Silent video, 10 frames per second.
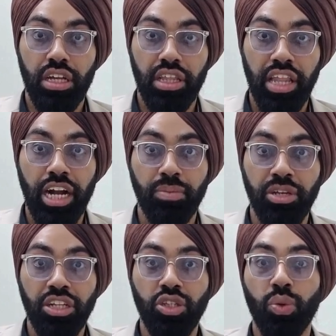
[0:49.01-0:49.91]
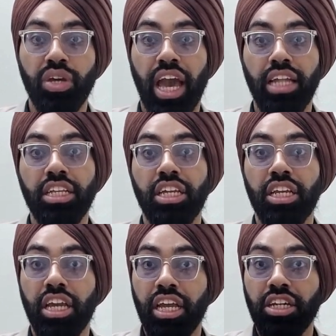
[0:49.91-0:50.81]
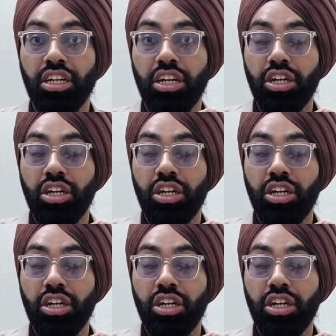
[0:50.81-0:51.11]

That means you can create